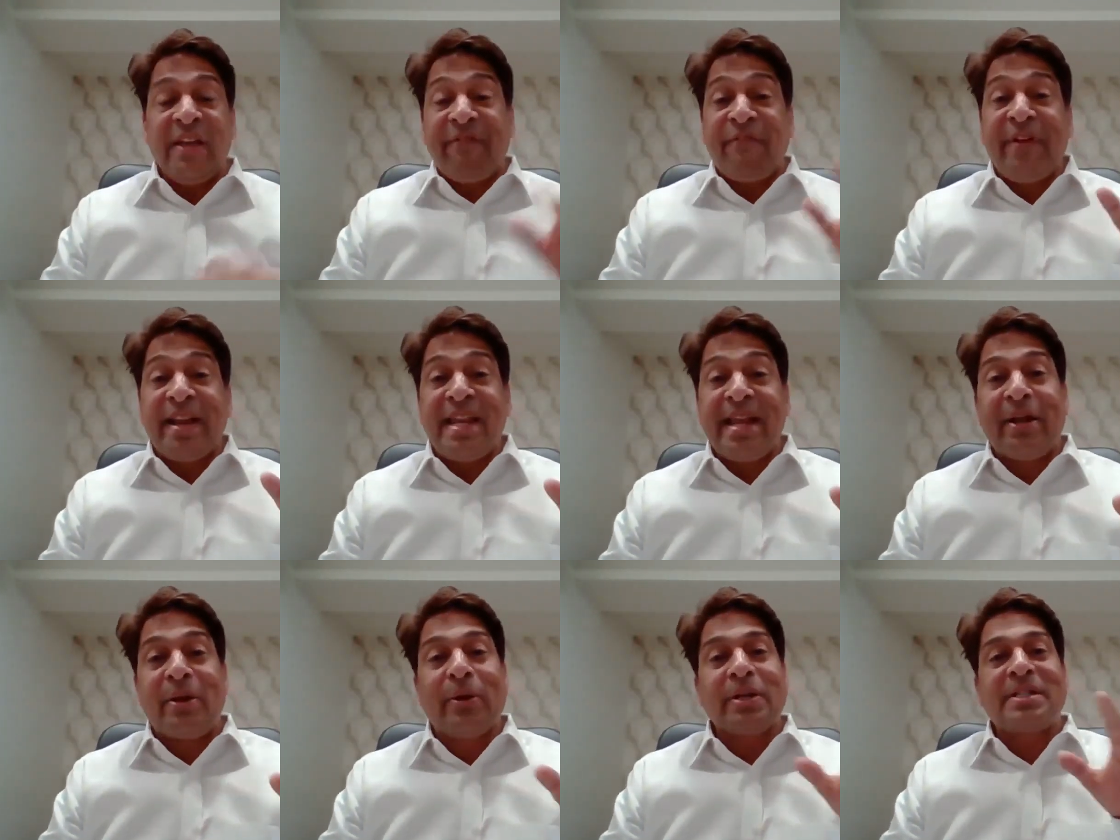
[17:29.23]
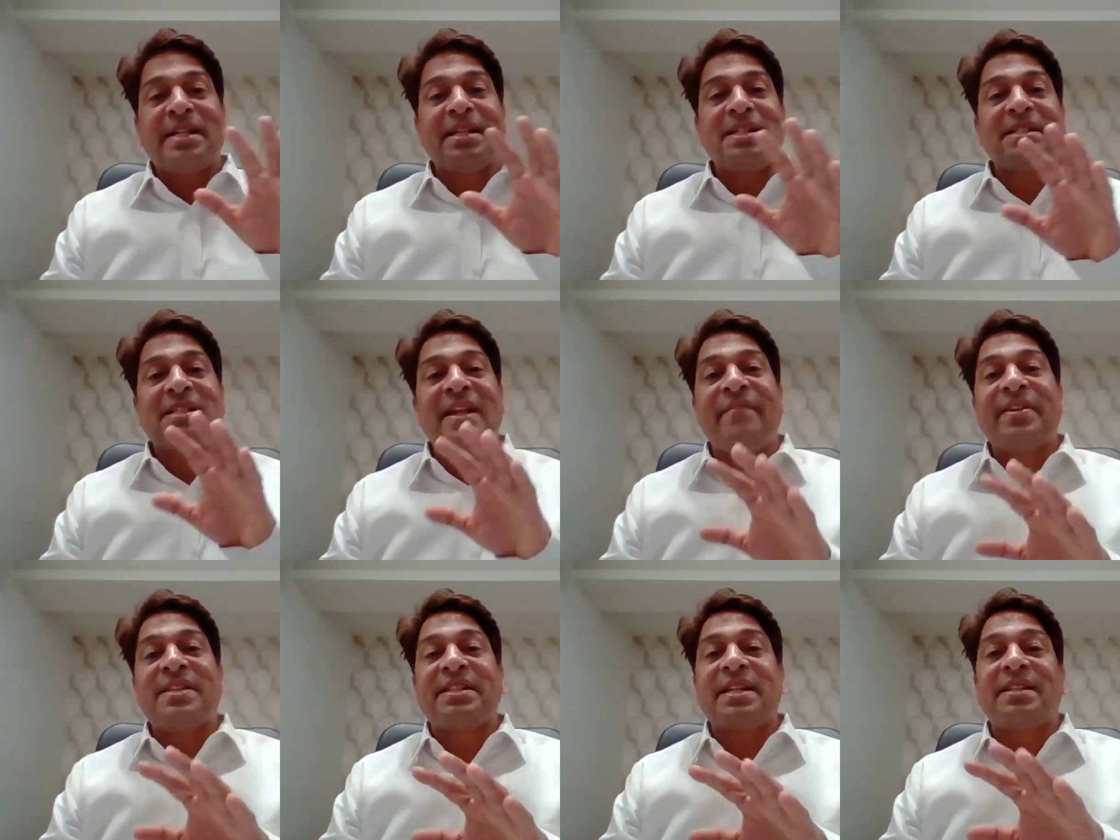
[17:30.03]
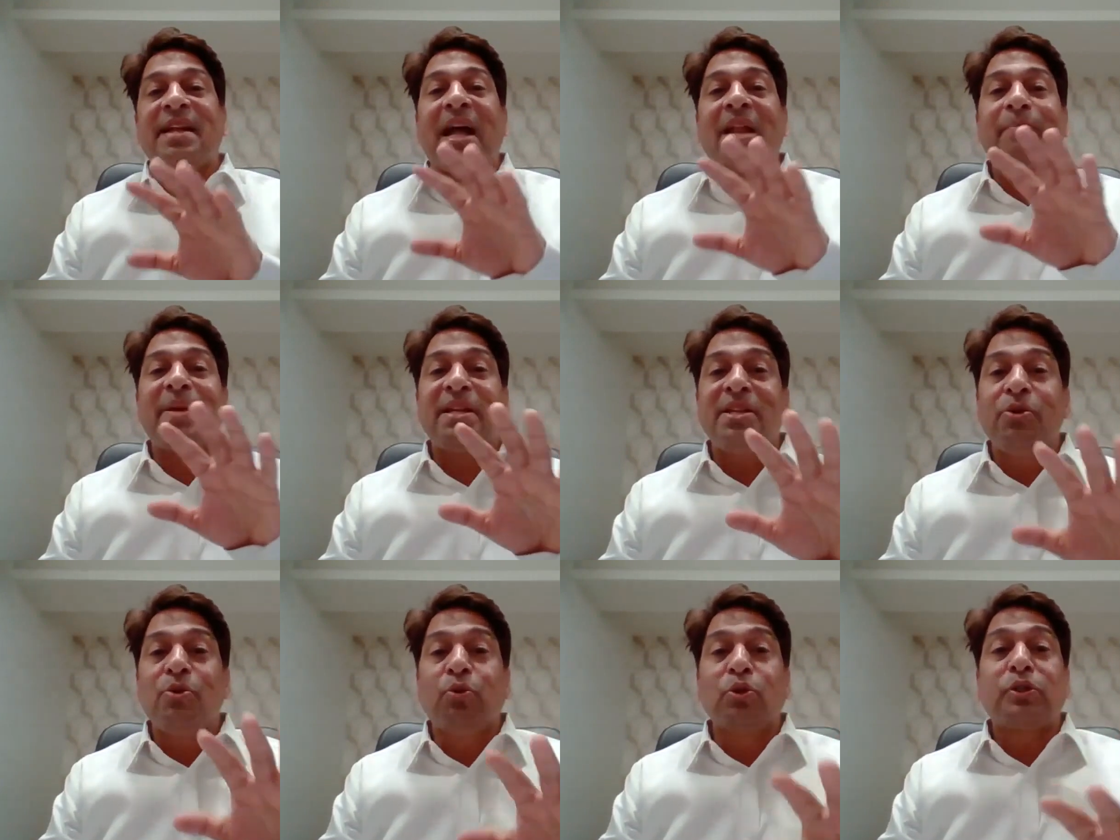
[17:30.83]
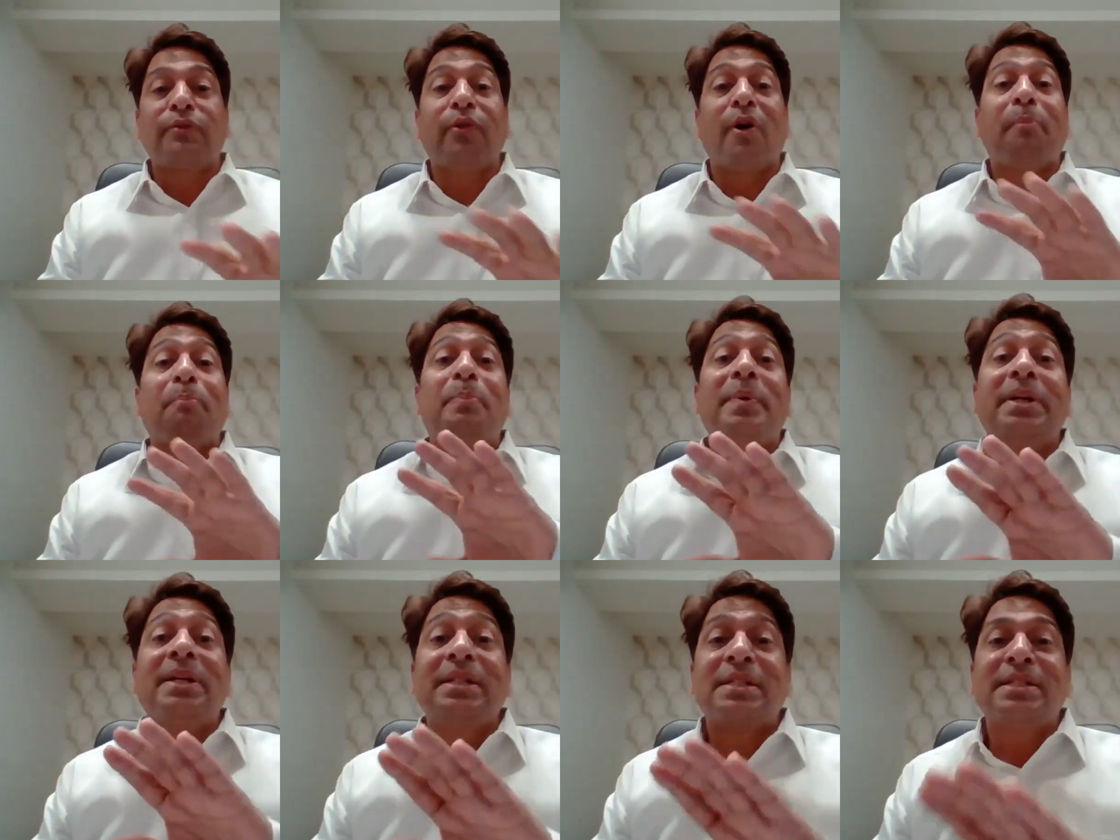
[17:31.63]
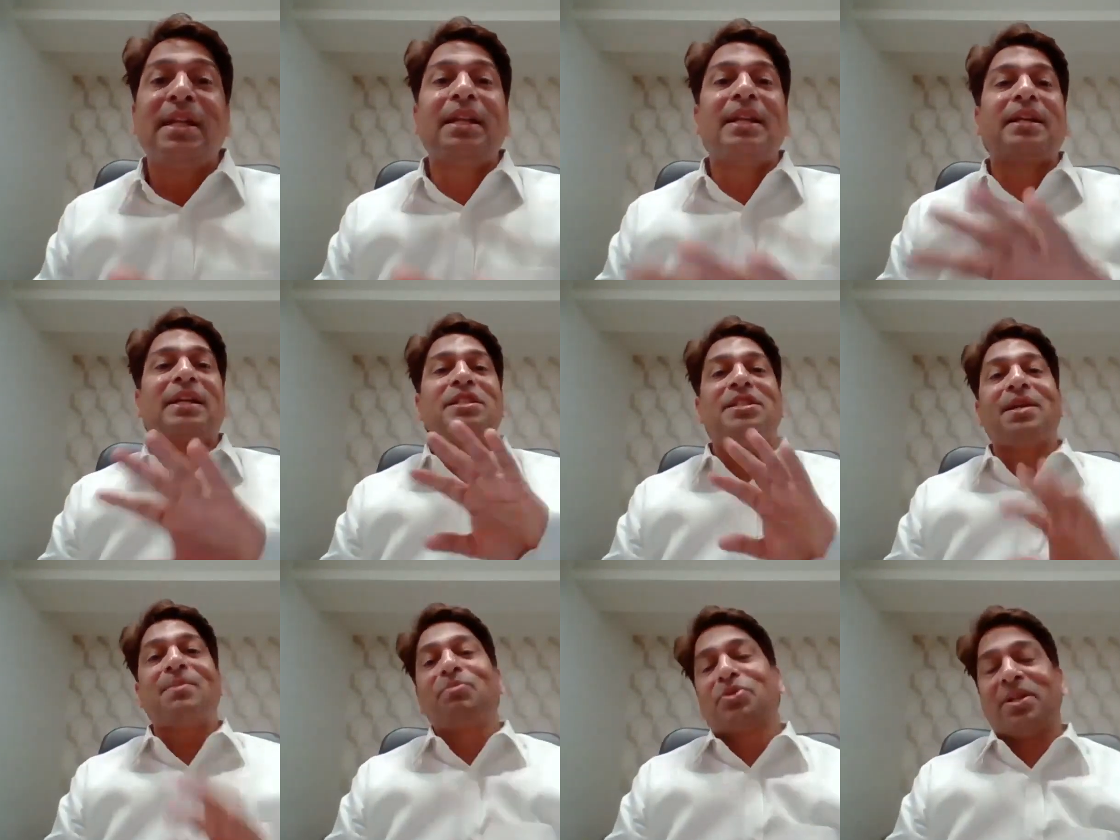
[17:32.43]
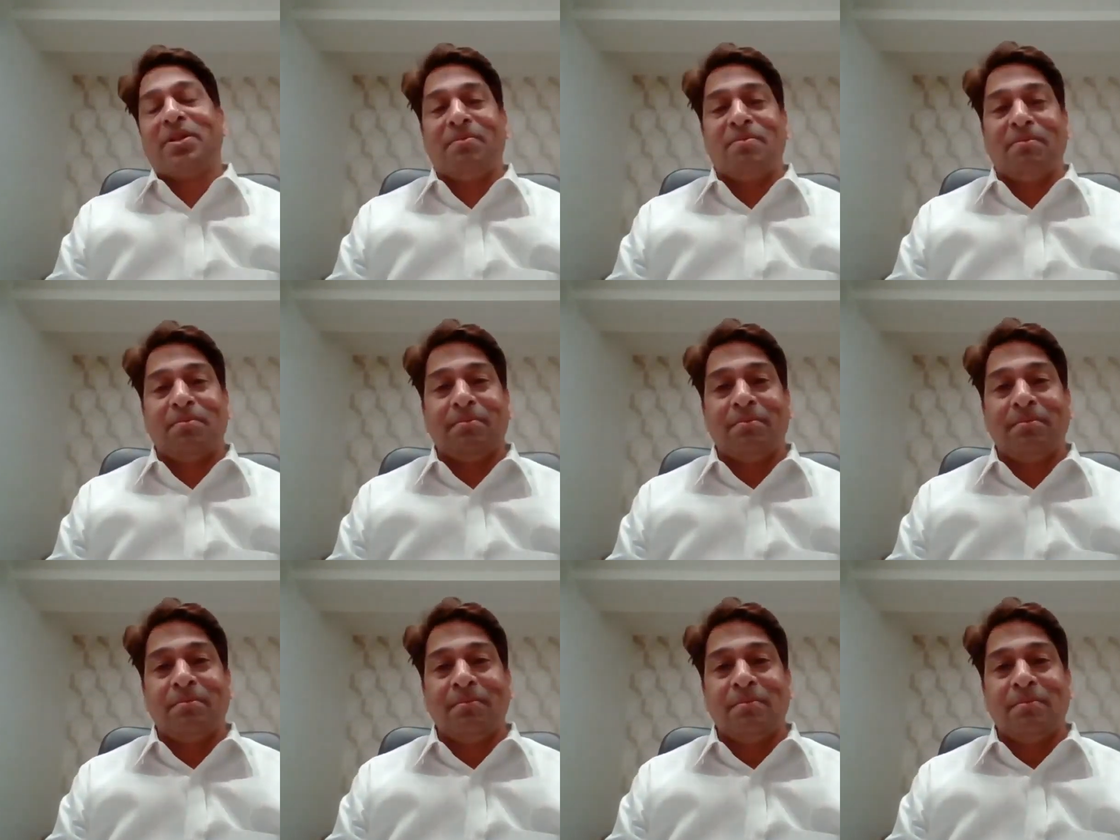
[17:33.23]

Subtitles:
If any goods and services are being used for personal consumption,